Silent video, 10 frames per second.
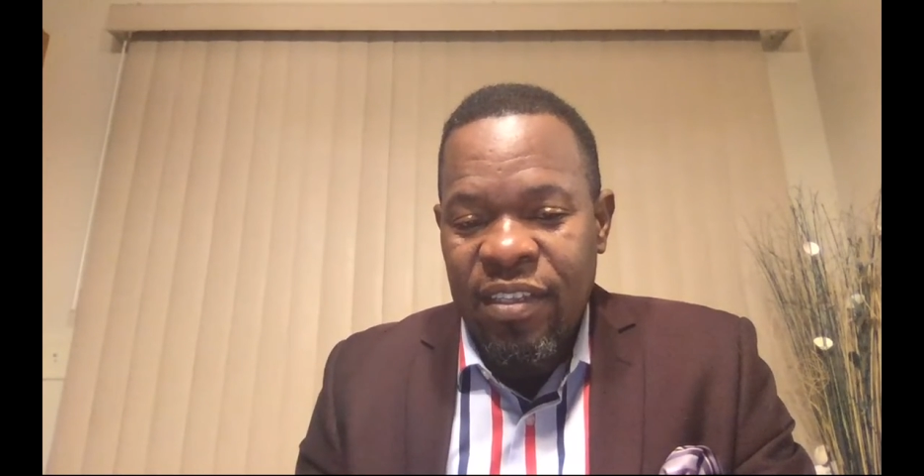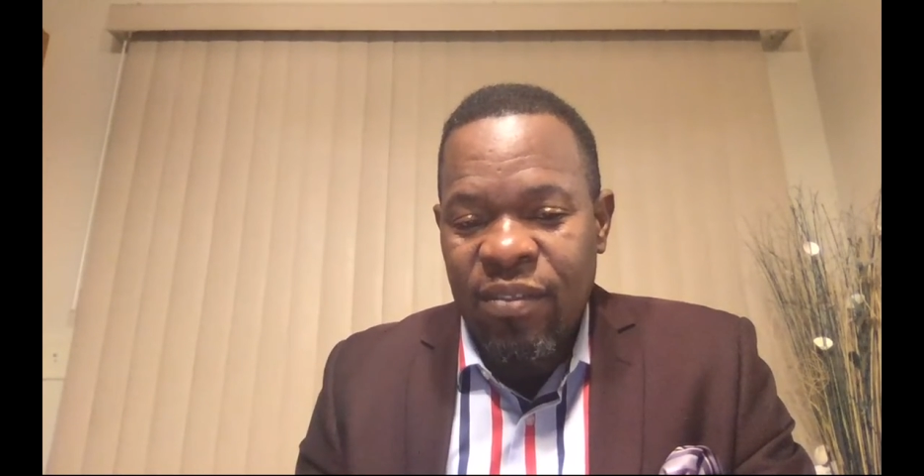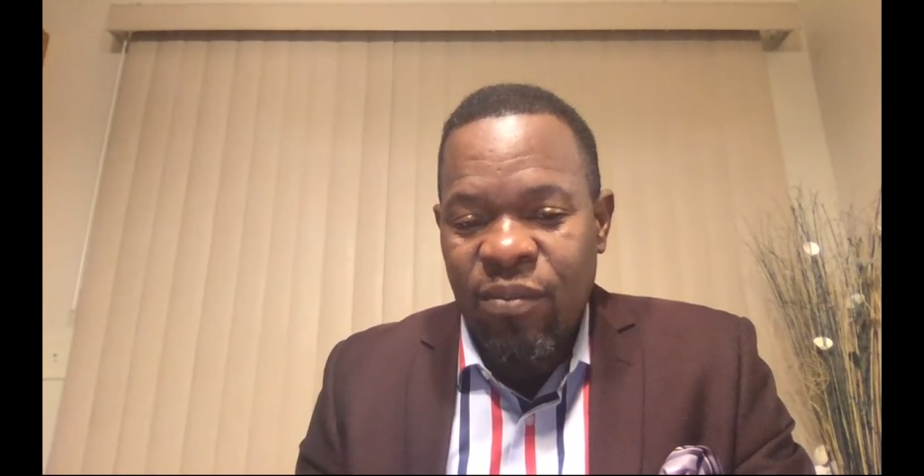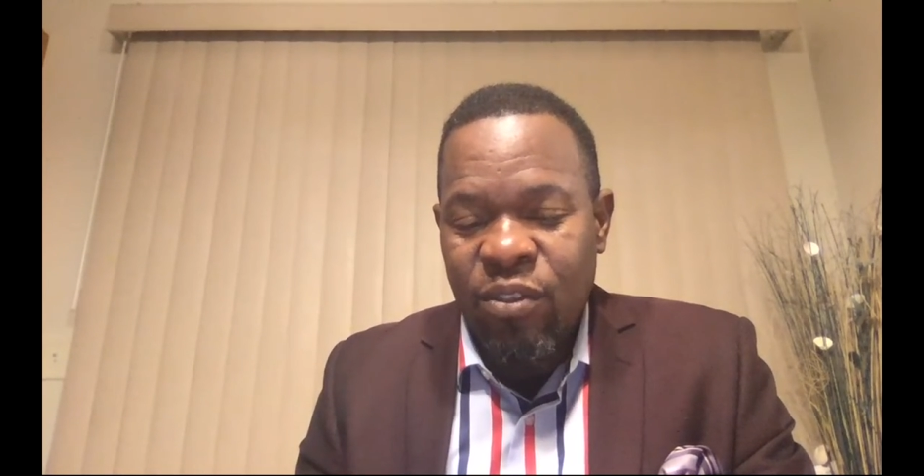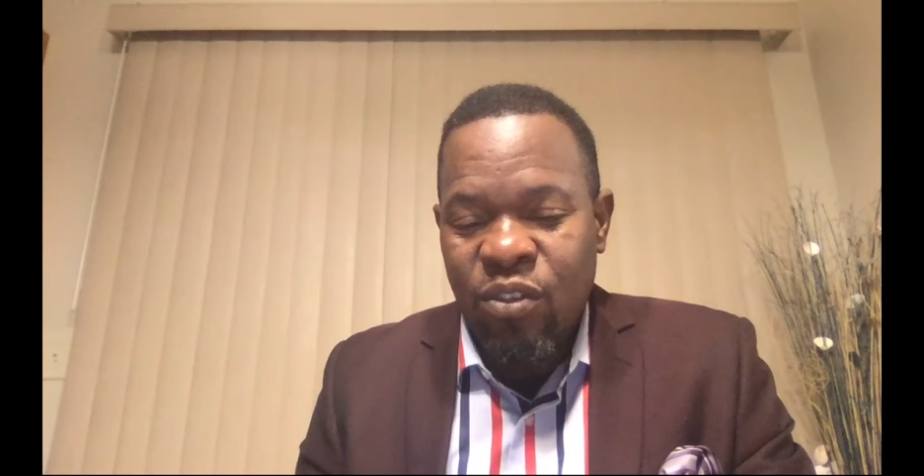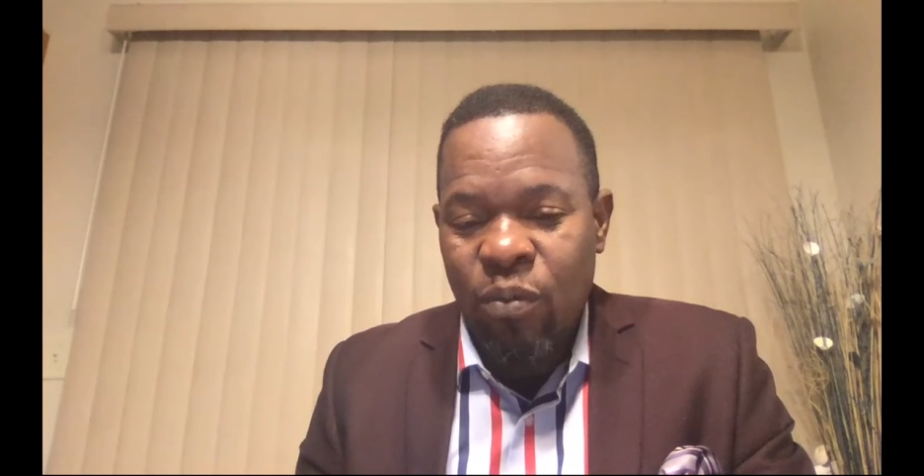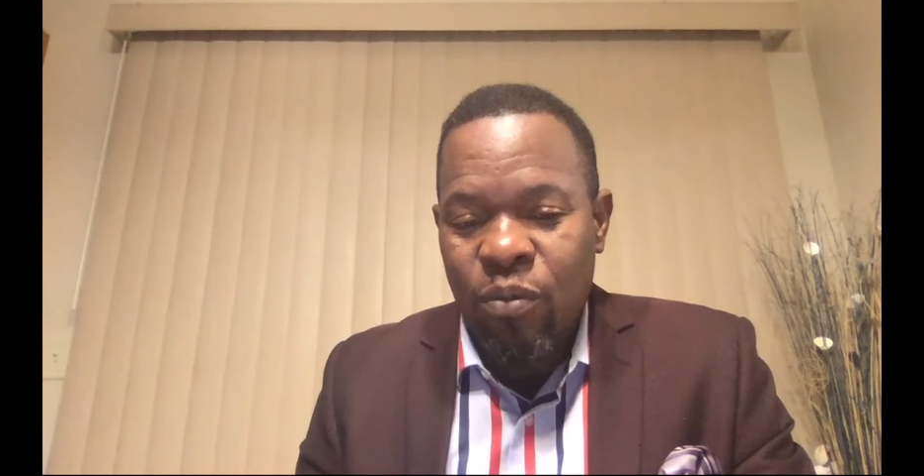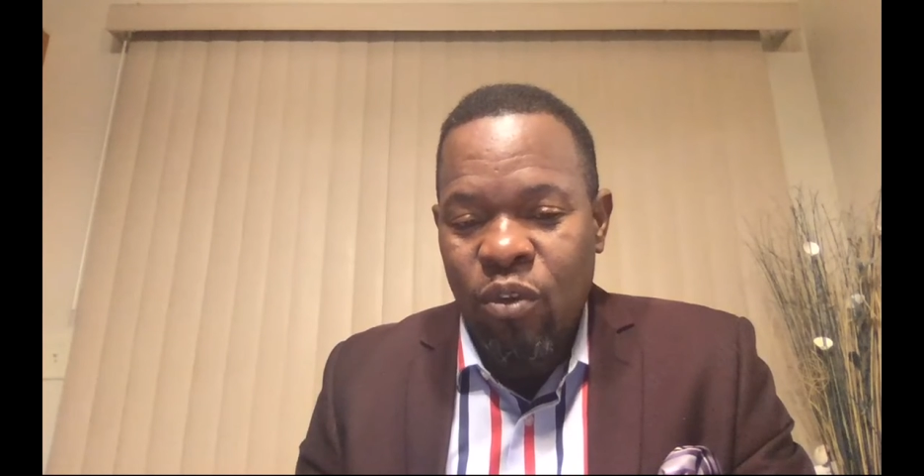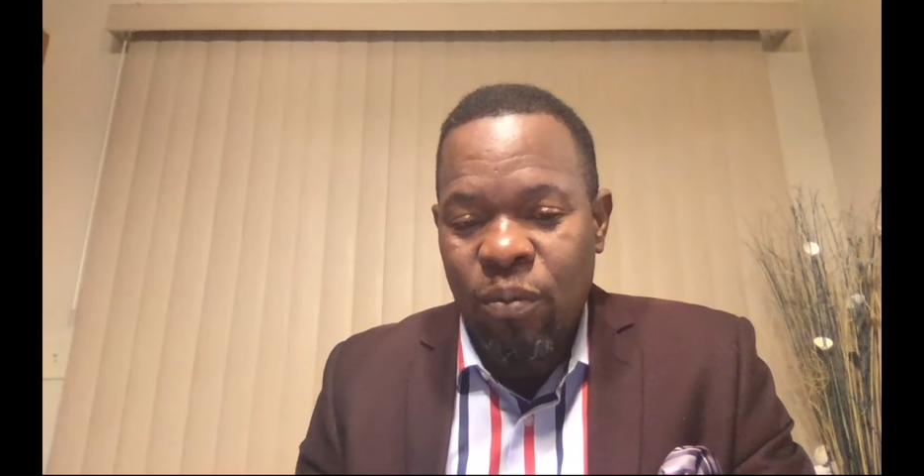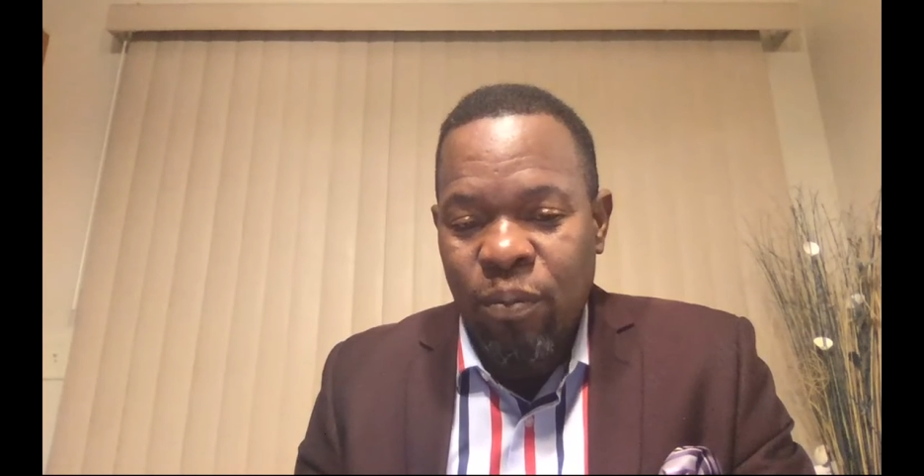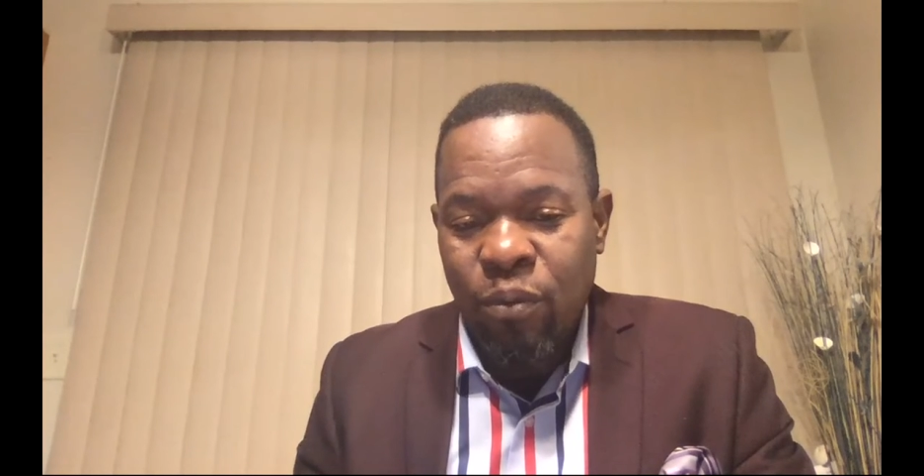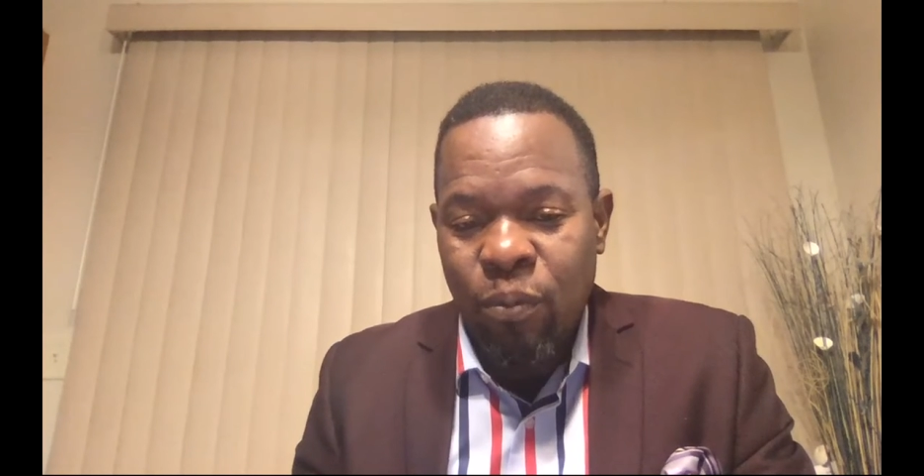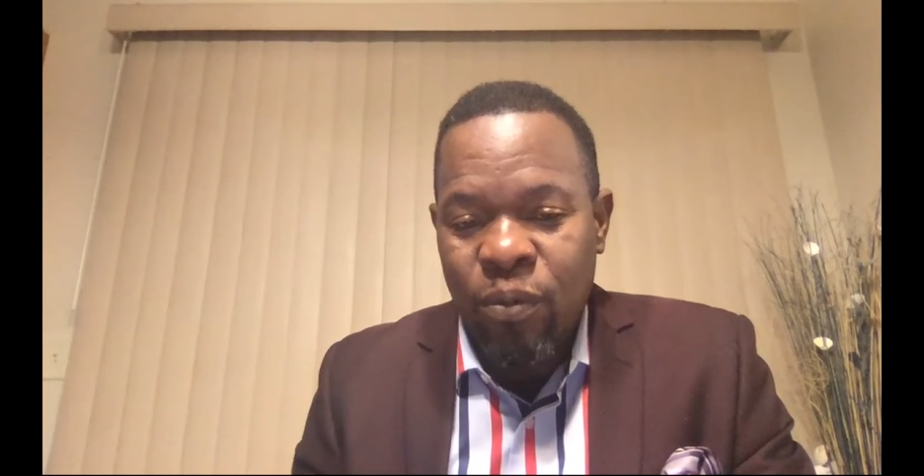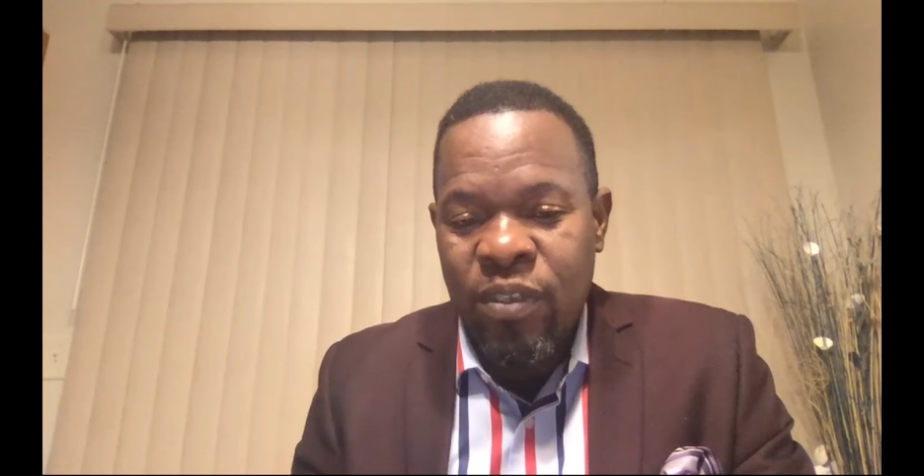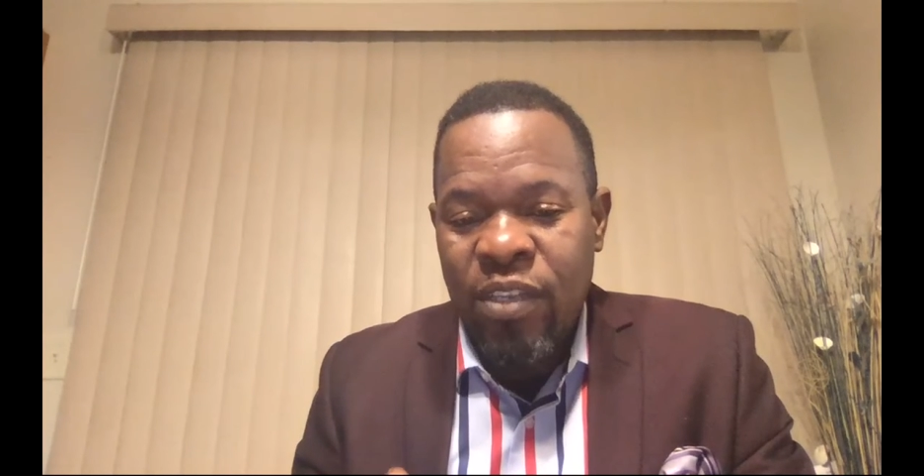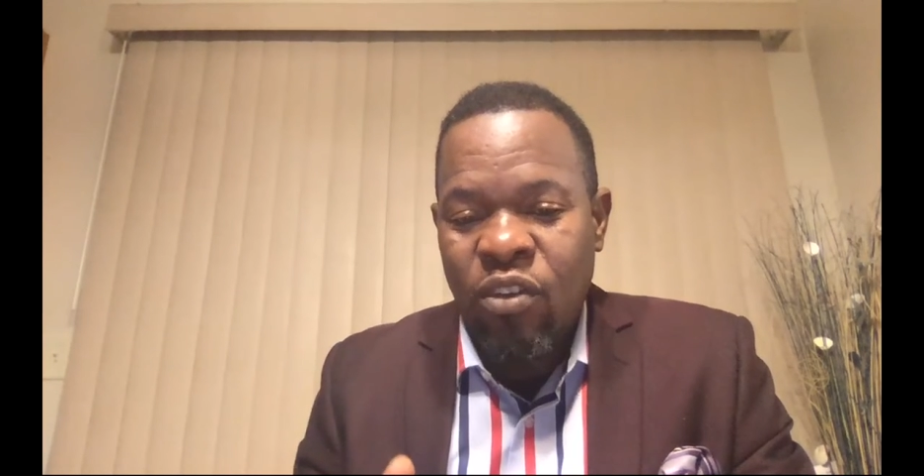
what's coming up, the proposals